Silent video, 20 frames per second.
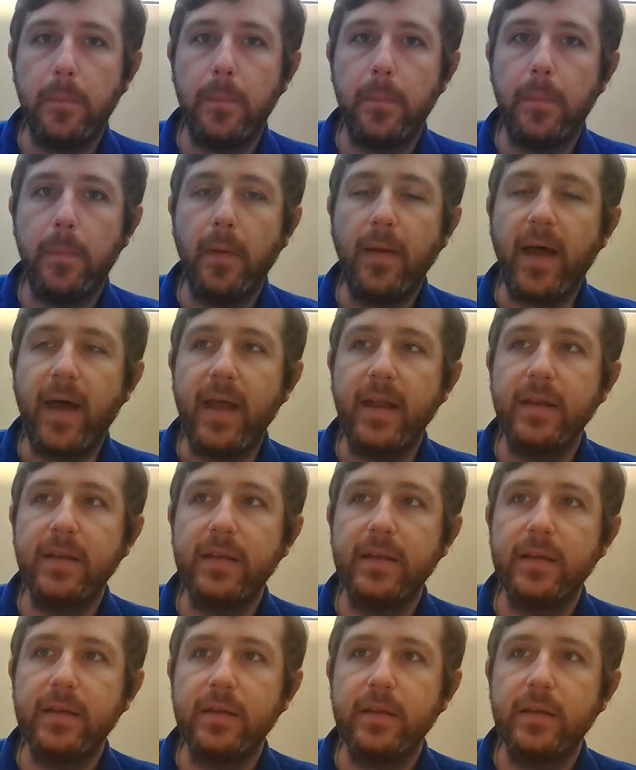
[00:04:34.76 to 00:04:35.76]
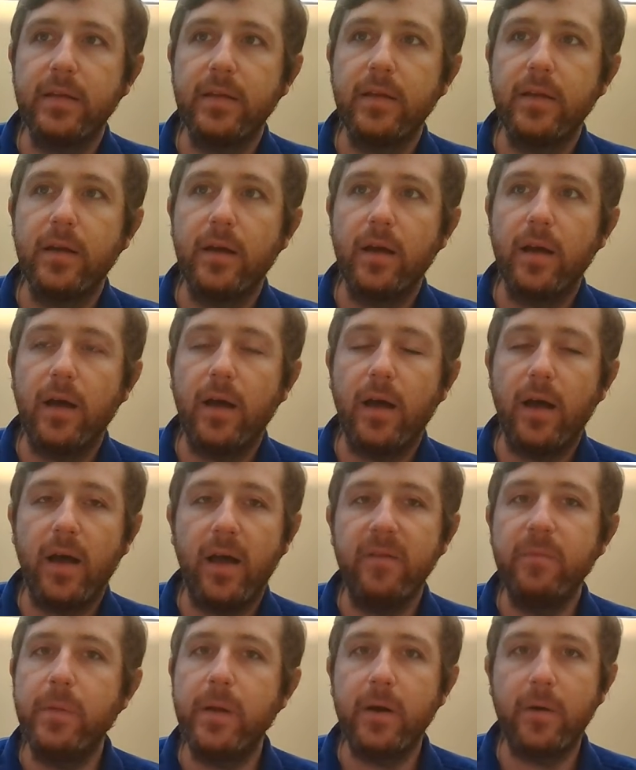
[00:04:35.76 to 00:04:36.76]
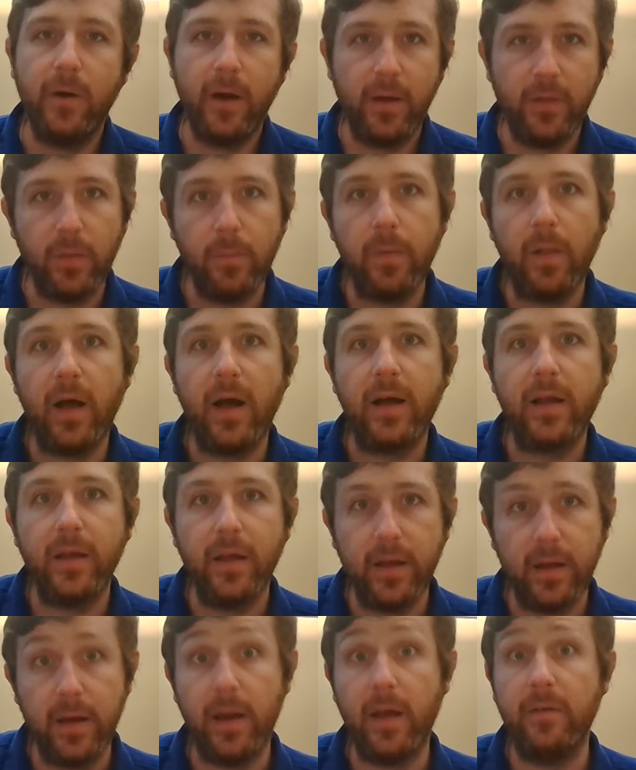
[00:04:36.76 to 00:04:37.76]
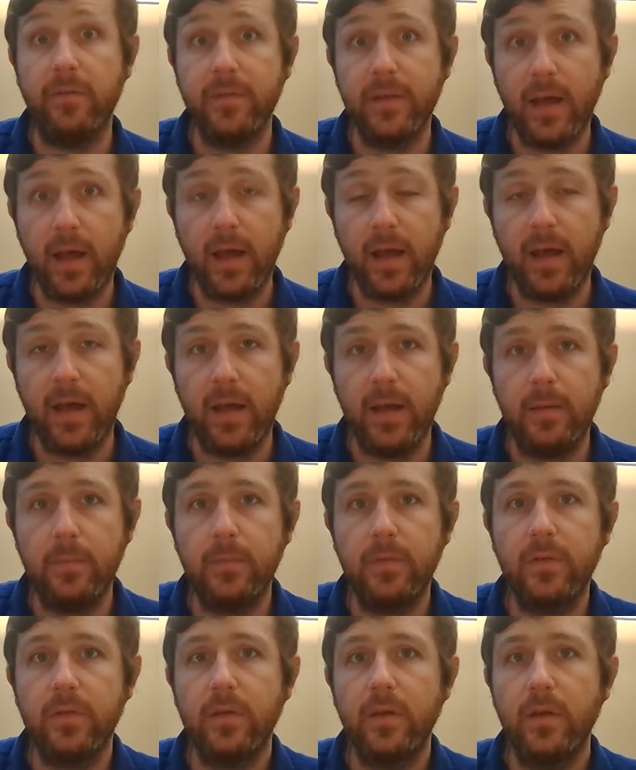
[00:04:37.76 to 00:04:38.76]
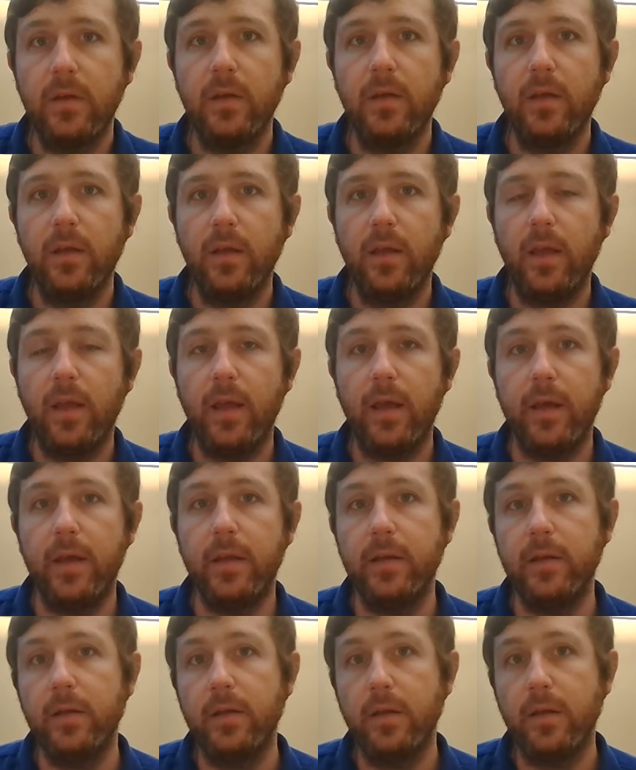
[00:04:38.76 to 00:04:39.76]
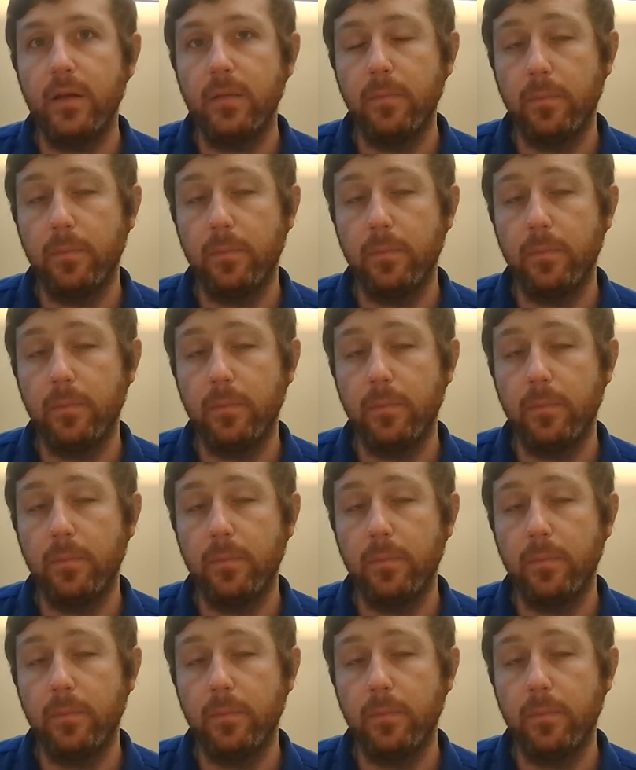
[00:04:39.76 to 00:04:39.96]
But I've been around the block enough times and